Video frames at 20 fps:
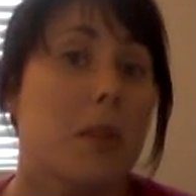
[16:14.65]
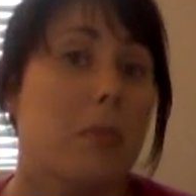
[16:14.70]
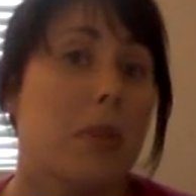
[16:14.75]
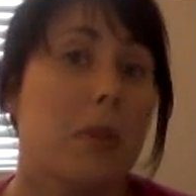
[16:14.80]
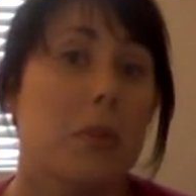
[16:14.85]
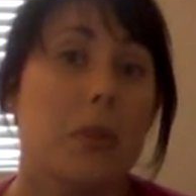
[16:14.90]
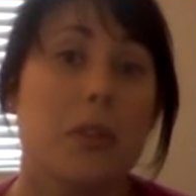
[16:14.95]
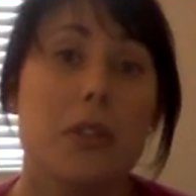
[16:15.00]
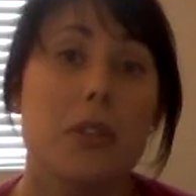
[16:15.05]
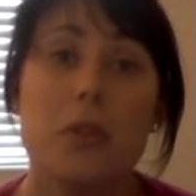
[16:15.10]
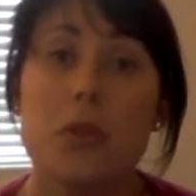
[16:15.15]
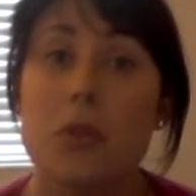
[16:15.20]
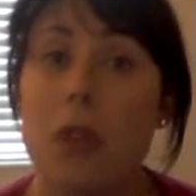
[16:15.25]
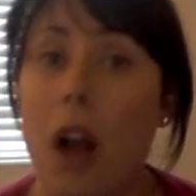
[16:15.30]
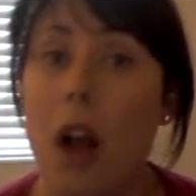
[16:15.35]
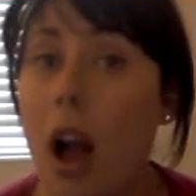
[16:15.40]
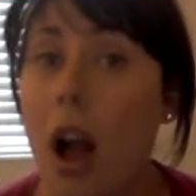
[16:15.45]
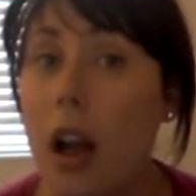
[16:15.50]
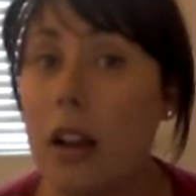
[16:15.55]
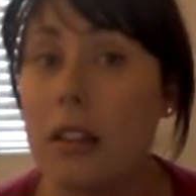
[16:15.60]
some people do
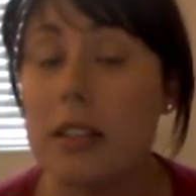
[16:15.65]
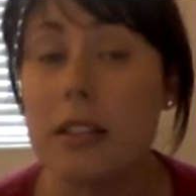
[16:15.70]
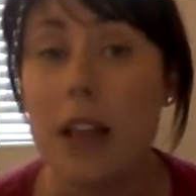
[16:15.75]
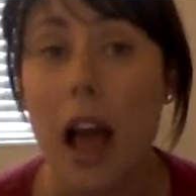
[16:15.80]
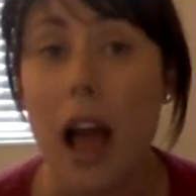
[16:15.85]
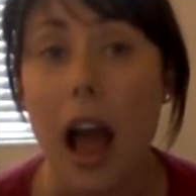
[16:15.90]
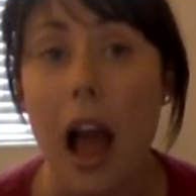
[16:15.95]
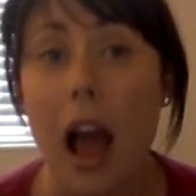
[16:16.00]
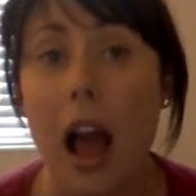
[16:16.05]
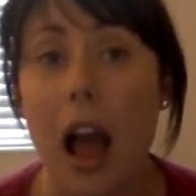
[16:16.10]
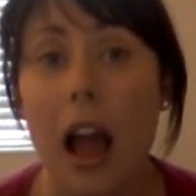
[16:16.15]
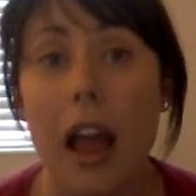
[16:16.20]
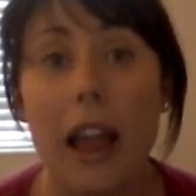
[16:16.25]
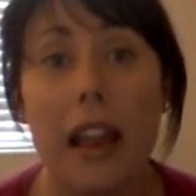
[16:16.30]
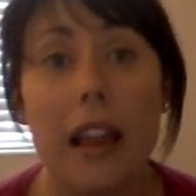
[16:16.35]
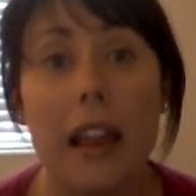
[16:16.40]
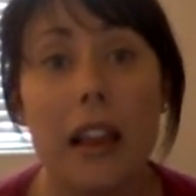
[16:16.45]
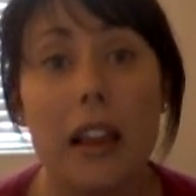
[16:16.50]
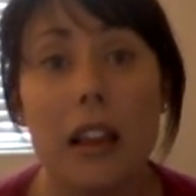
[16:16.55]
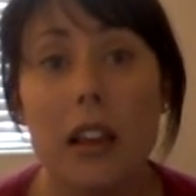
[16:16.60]
drugs.
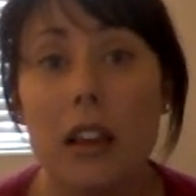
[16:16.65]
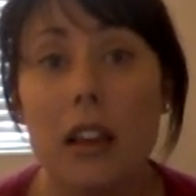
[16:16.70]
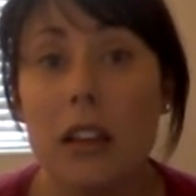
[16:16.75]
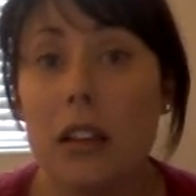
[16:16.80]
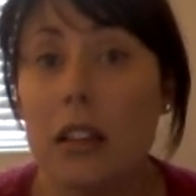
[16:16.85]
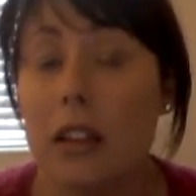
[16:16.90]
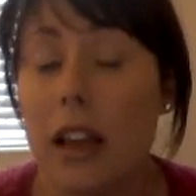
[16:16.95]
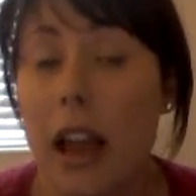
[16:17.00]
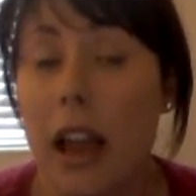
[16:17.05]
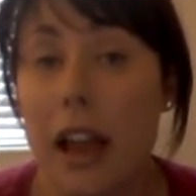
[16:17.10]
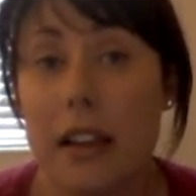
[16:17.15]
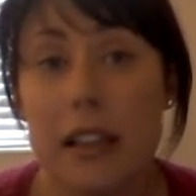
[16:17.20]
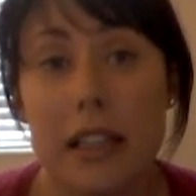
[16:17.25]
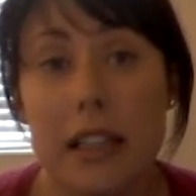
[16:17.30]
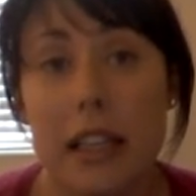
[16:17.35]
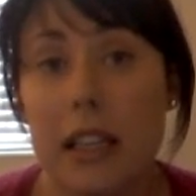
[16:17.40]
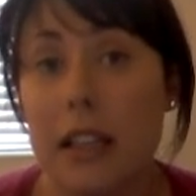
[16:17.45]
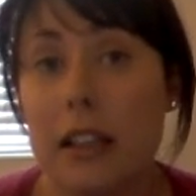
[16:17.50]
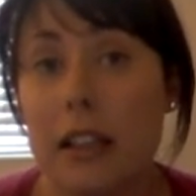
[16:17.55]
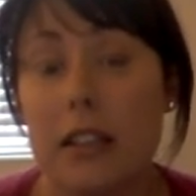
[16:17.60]
I had to
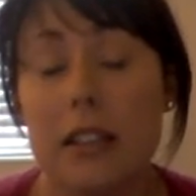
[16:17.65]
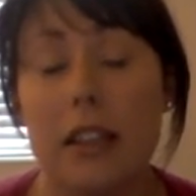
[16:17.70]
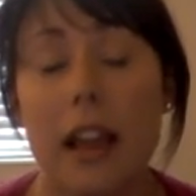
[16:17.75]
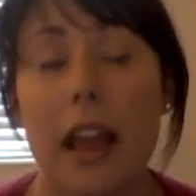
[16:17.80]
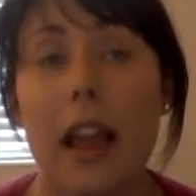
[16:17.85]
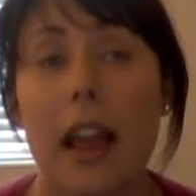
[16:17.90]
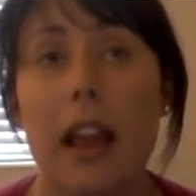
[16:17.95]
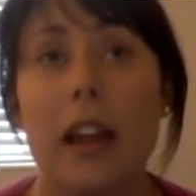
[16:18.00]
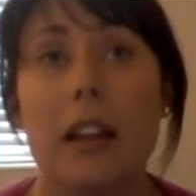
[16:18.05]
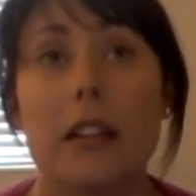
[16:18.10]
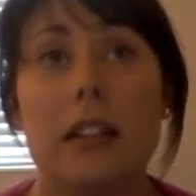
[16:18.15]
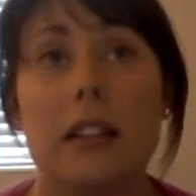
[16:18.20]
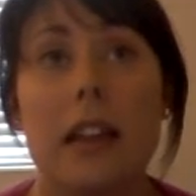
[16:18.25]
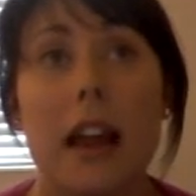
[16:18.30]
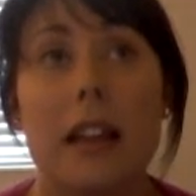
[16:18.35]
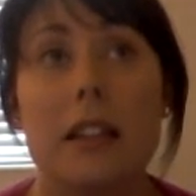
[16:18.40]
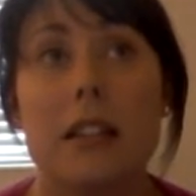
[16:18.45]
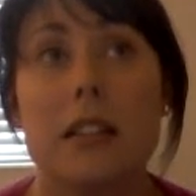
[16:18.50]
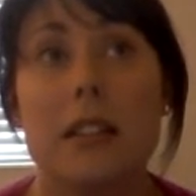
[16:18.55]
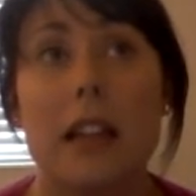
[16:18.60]
eat, and
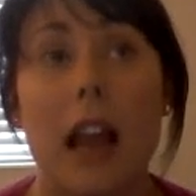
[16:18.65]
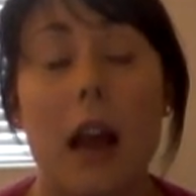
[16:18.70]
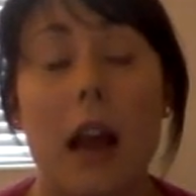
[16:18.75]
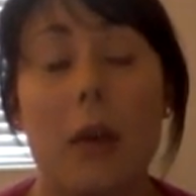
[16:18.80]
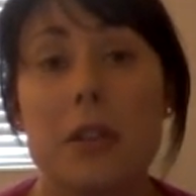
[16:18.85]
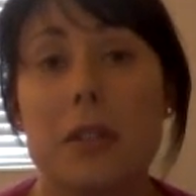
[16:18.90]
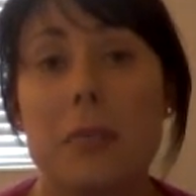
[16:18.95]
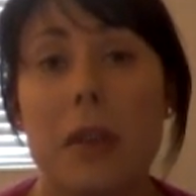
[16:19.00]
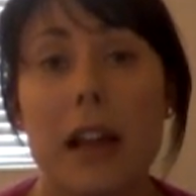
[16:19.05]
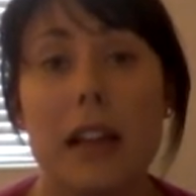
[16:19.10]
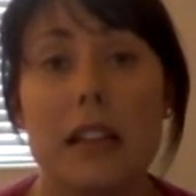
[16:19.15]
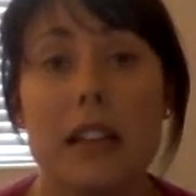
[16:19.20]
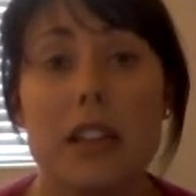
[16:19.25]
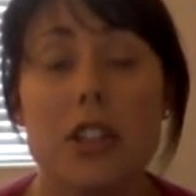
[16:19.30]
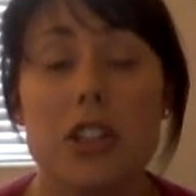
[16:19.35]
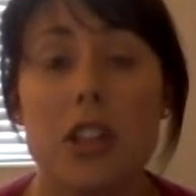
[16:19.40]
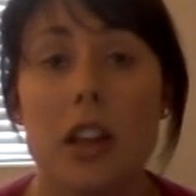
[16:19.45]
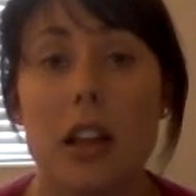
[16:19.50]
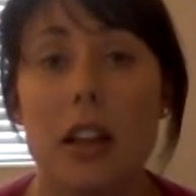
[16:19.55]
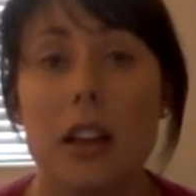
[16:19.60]
that was my
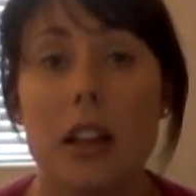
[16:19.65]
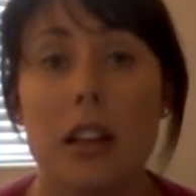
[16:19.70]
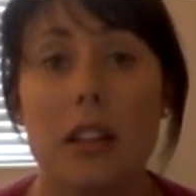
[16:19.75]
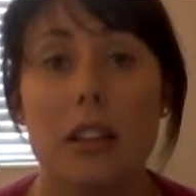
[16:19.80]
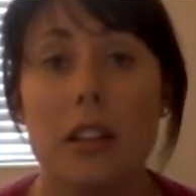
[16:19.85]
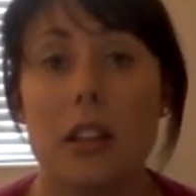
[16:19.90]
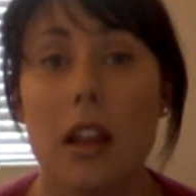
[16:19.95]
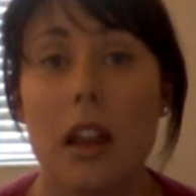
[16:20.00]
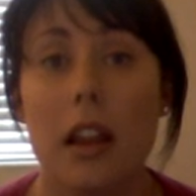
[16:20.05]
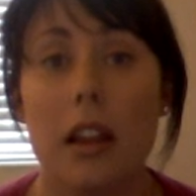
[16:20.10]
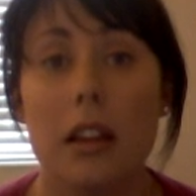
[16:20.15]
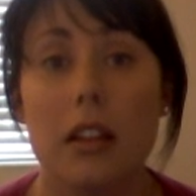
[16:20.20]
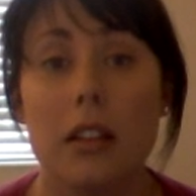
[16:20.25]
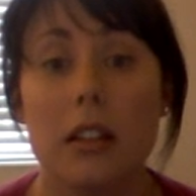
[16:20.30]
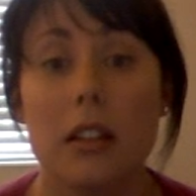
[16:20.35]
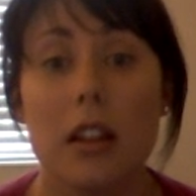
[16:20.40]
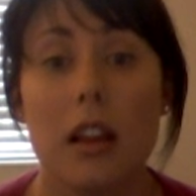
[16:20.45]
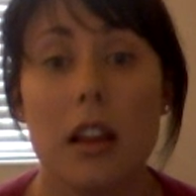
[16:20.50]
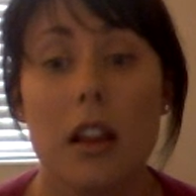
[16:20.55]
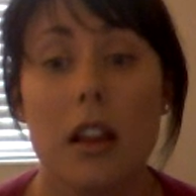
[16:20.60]
addiction,
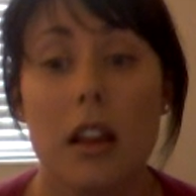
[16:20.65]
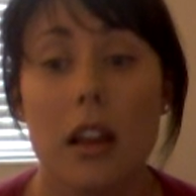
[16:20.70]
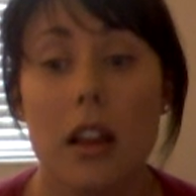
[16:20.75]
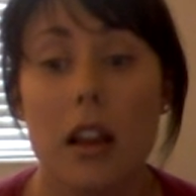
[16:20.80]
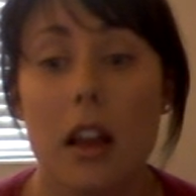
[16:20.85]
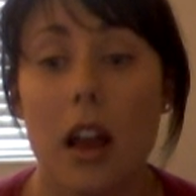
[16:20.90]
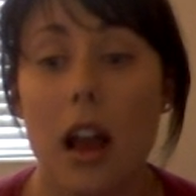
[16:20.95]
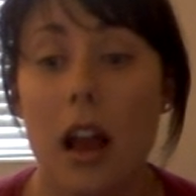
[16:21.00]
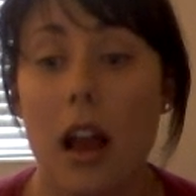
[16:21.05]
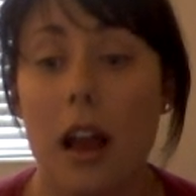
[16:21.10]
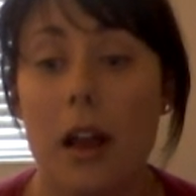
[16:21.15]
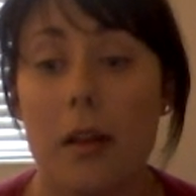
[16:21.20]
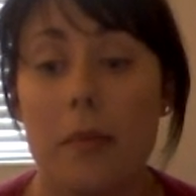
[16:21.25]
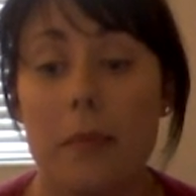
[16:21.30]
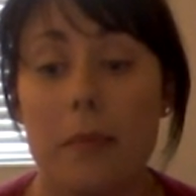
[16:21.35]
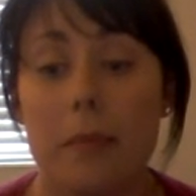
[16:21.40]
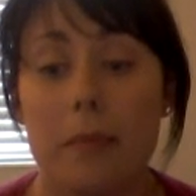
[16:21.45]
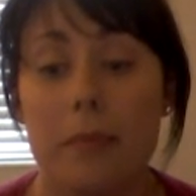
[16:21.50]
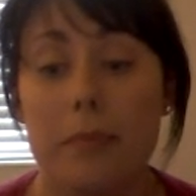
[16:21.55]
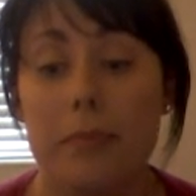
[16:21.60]
and
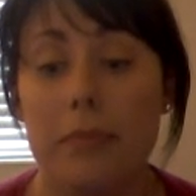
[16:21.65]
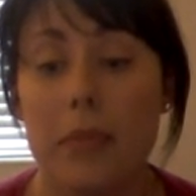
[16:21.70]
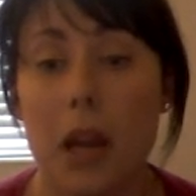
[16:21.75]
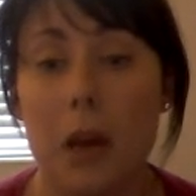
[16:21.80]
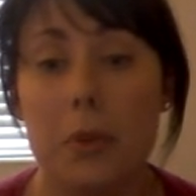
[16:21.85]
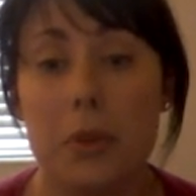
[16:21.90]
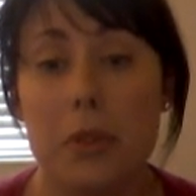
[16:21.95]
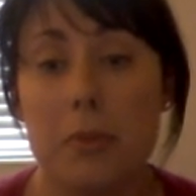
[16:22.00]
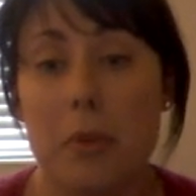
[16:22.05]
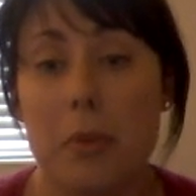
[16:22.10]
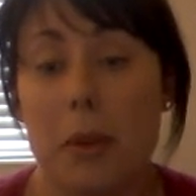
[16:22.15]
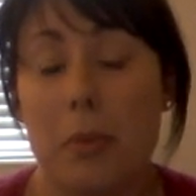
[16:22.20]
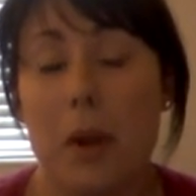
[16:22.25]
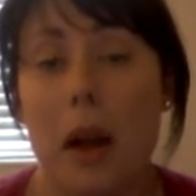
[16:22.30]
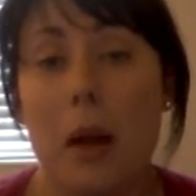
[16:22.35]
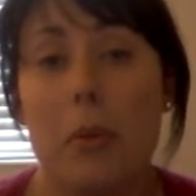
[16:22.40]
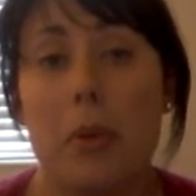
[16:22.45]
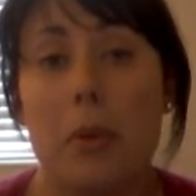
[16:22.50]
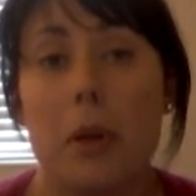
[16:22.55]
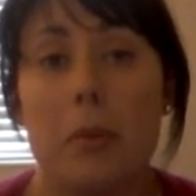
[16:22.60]
that was my
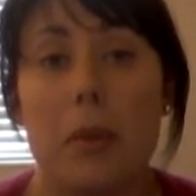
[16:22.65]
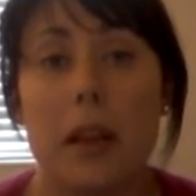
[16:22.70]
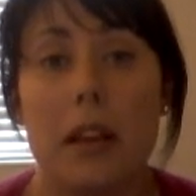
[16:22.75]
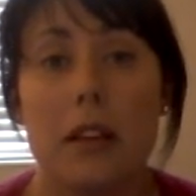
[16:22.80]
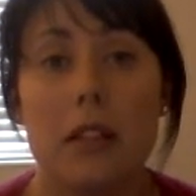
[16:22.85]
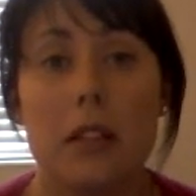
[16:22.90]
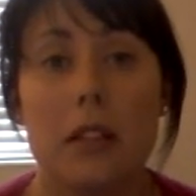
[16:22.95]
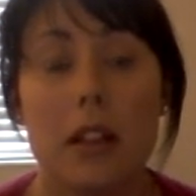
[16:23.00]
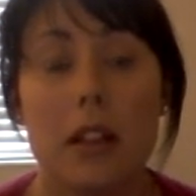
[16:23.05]
problem.